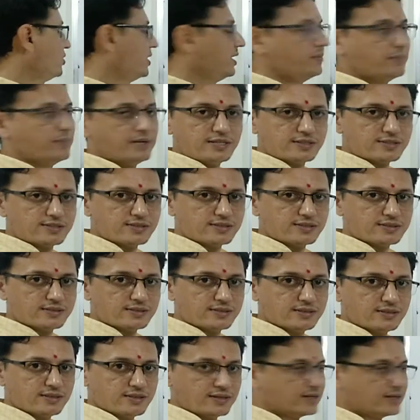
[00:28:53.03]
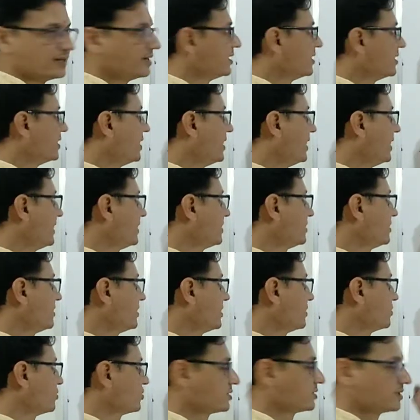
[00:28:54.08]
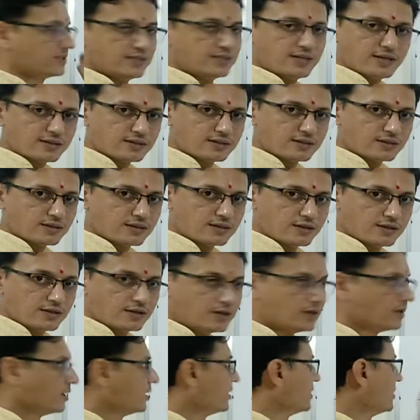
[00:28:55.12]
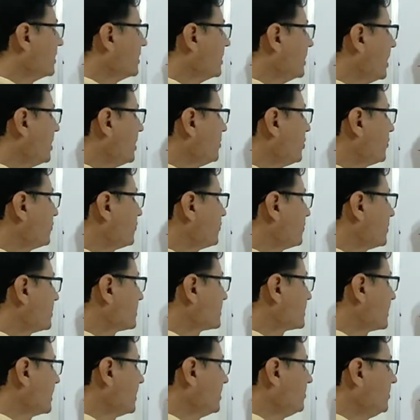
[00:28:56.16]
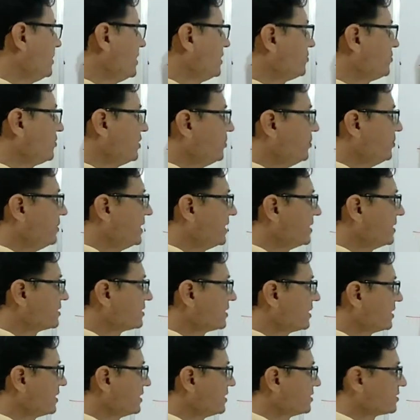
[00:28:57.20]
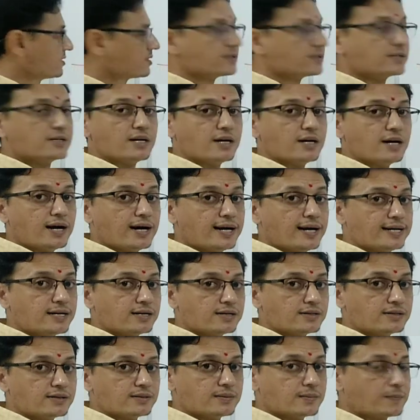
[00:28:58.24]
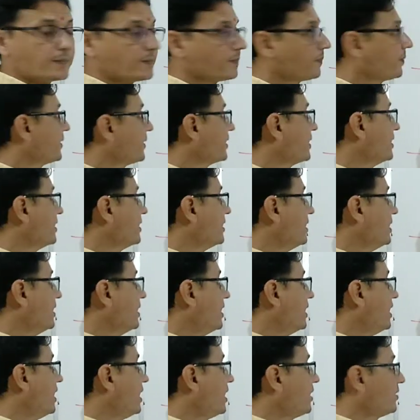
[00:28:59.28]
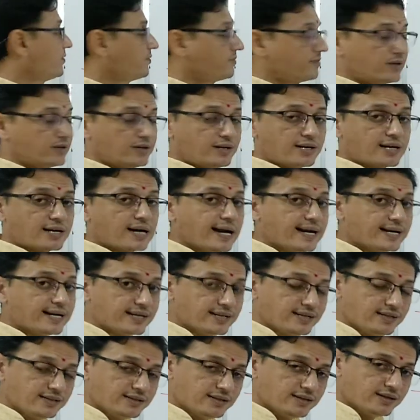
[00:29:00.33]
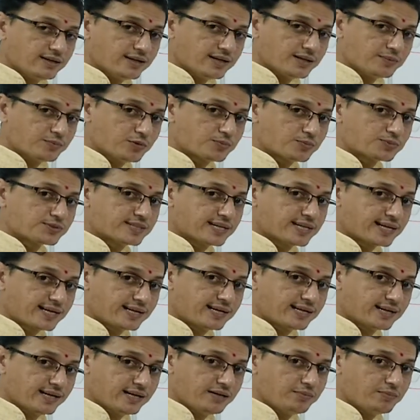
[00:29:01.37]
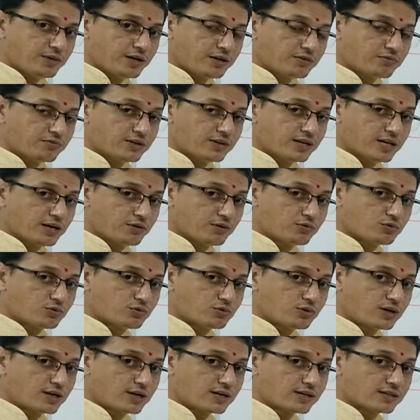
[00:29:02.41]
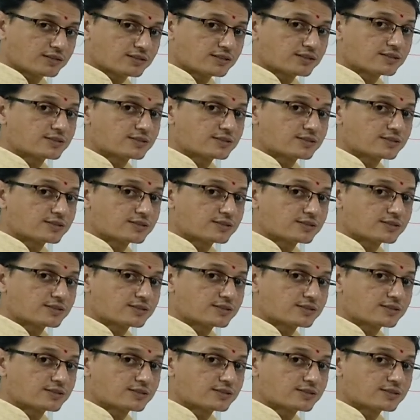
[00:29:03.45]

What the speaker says: elements, iron and oxygen. Name of first element will be as it is, iron. After writing the name of second element, we have to attach a